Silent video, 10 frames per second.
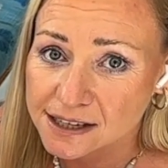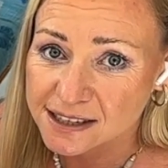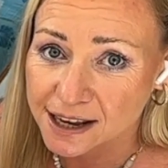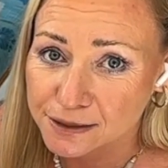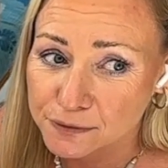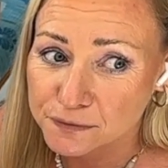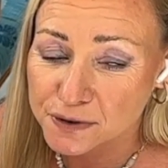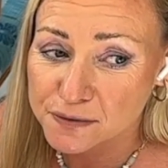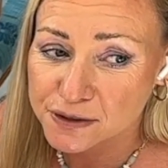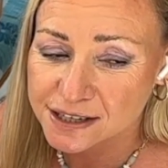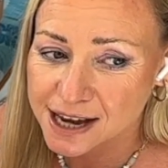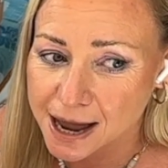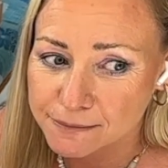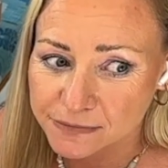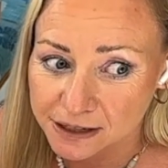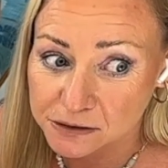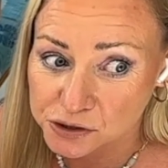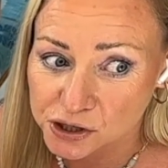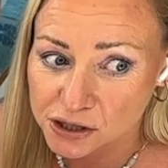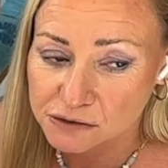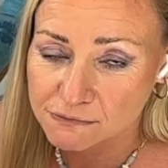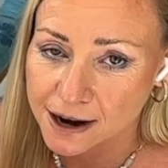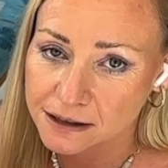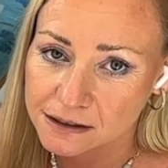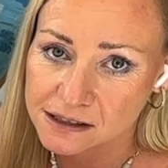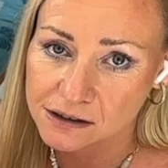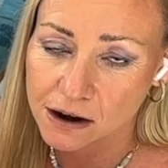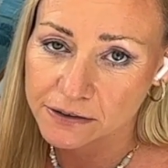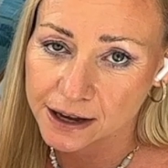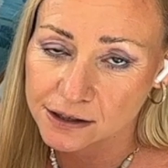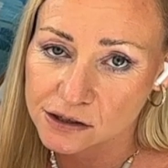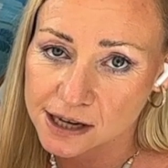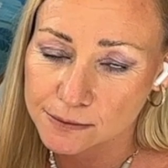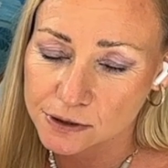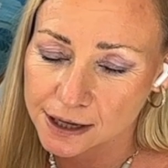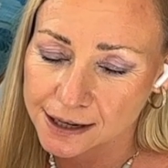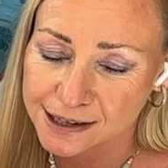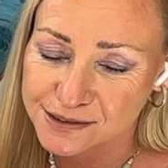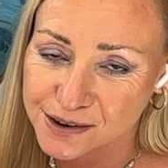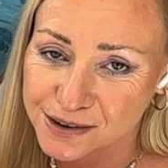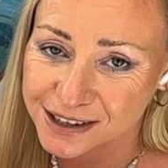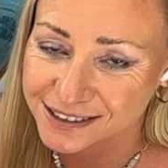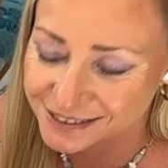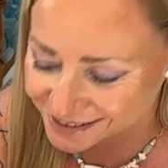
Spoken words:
This is like the fifth attempt. It's just right at the start that I just kept on getting it wrong.